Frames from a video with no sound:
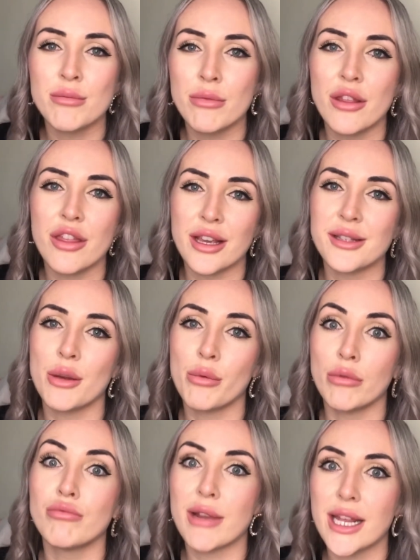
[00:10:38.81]
of the things that
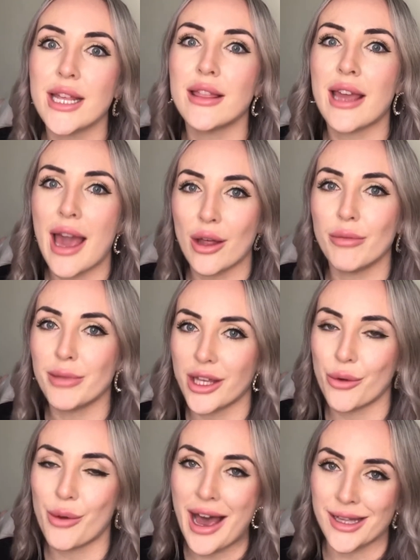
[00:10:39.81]
will really help
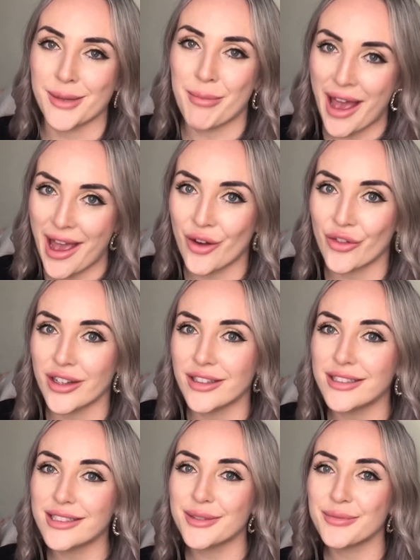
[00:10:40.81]
you as a
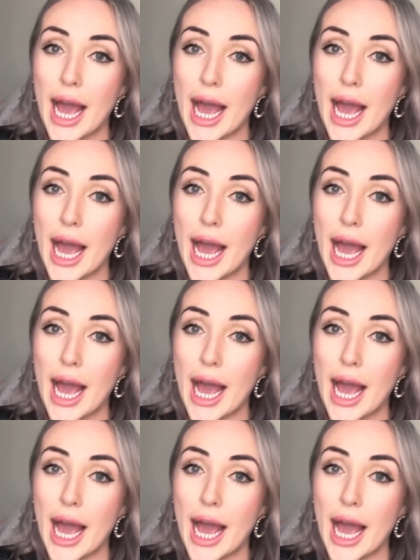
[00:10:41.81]
parent.